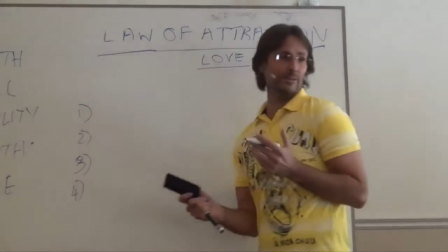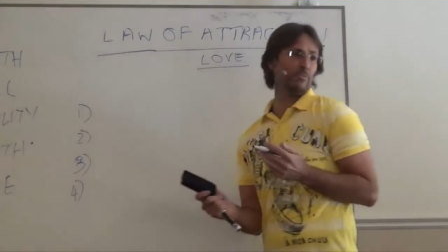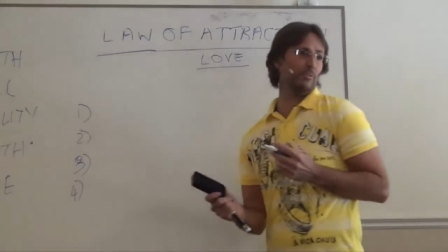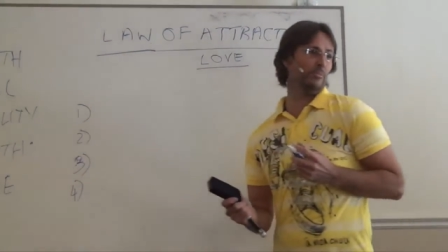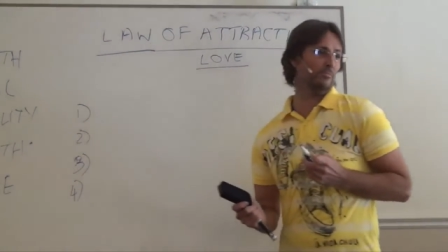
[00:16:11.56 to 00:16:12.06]
our
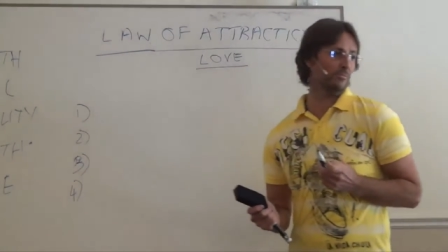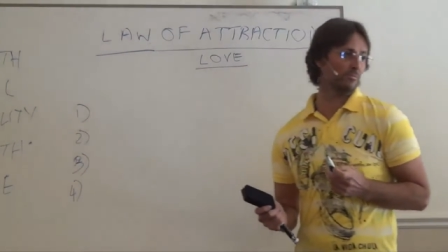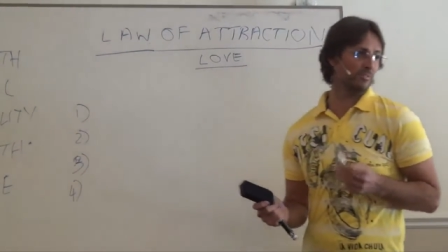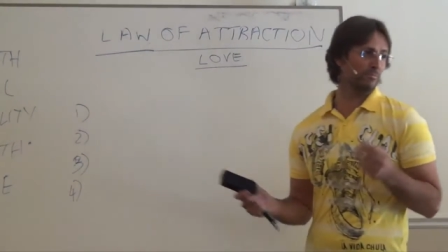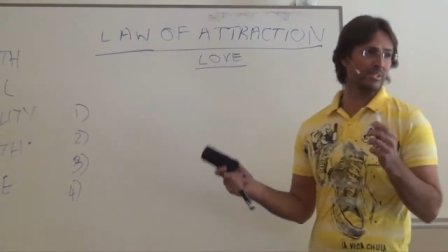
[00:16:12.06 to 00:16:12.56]
problems
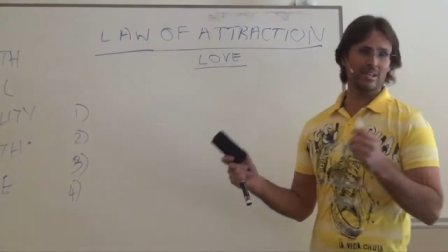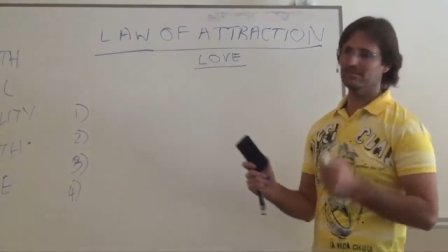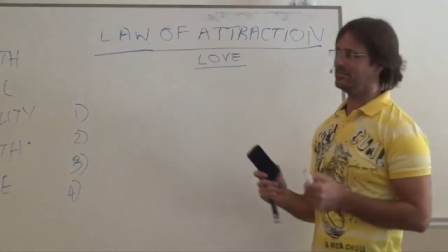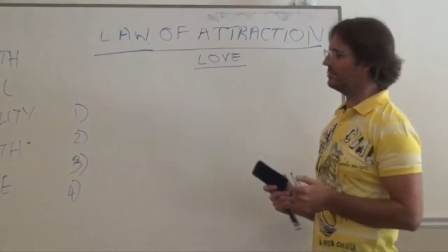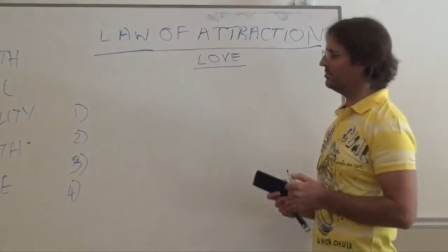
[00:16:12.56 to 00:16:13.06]
with
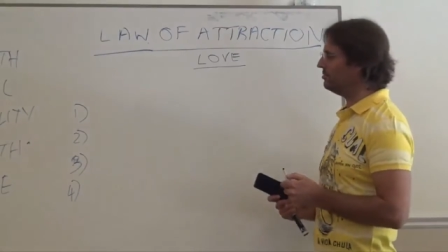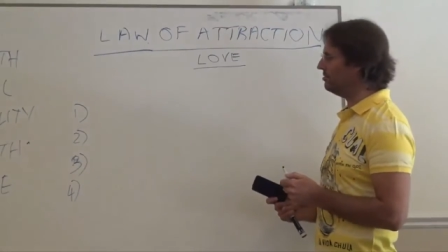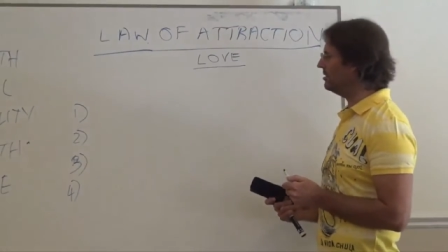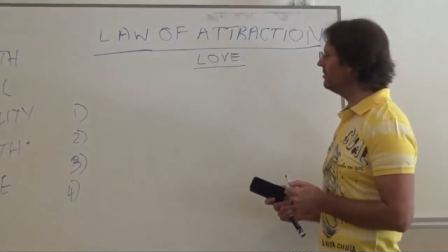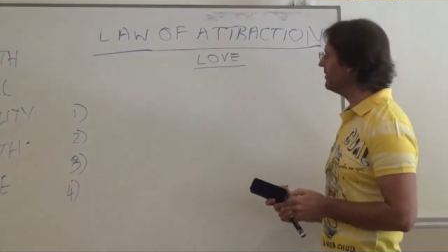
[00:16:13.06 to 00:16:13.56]
regard to the
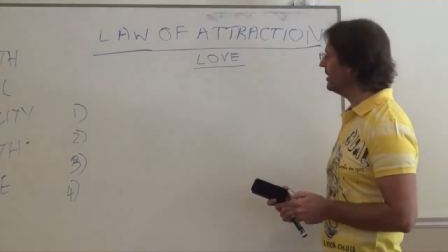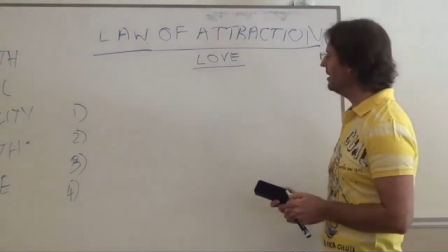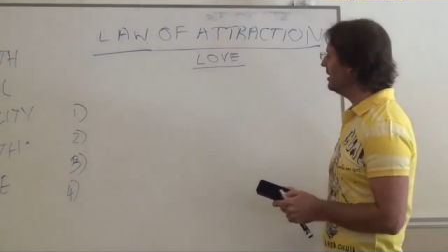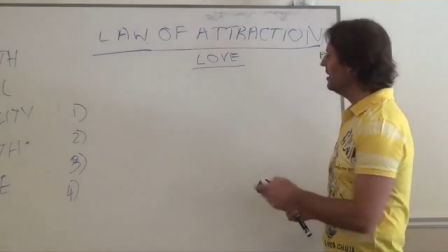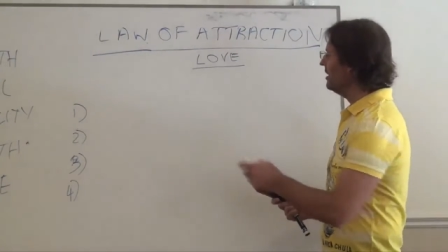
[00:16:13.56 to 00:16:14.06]
law.
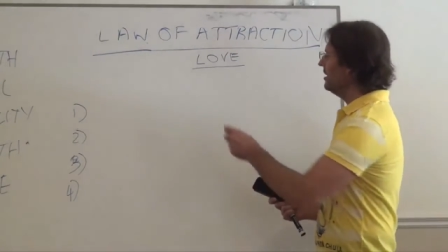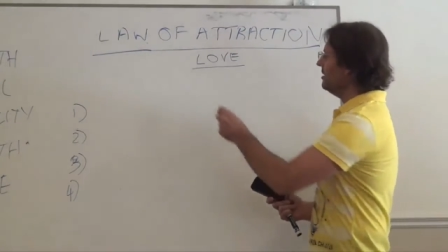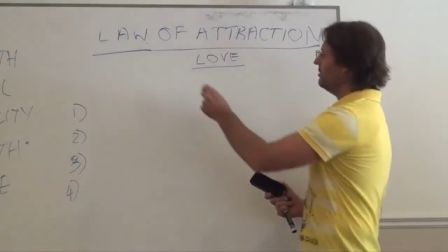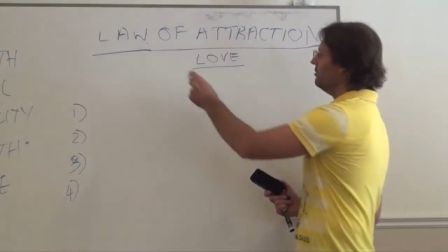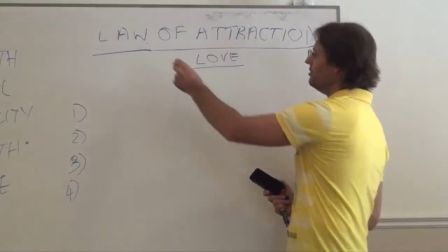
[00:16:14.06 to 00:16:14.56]

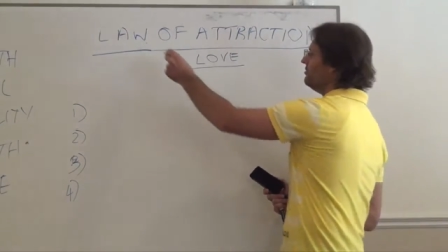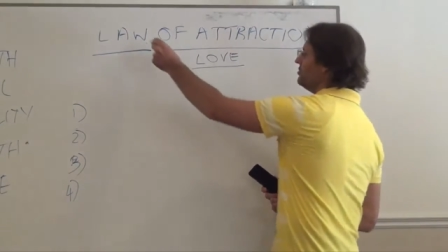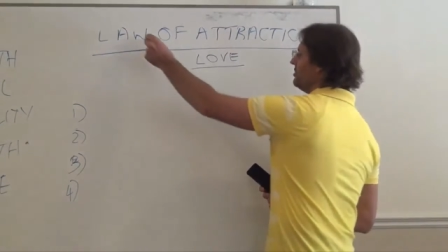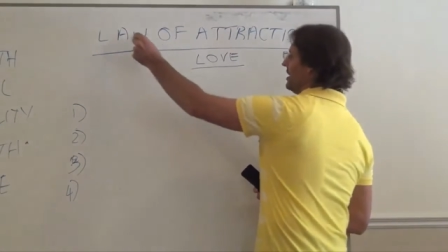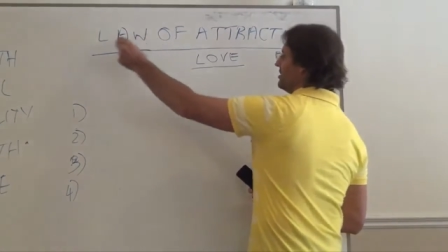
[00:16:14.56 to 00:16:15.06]
The law of
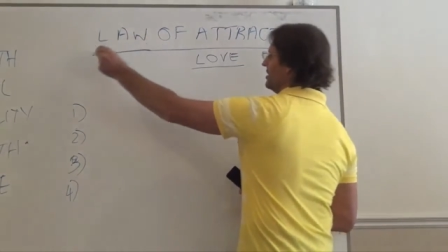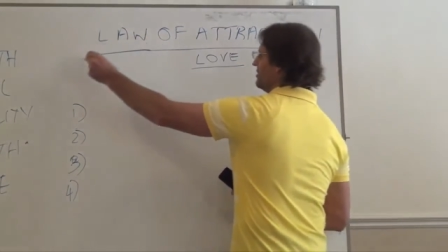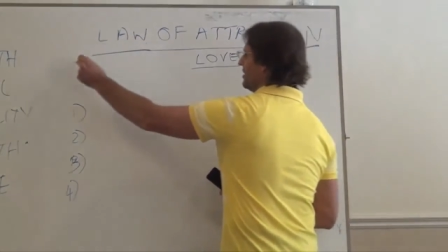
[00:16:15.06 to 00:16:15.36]
attraction is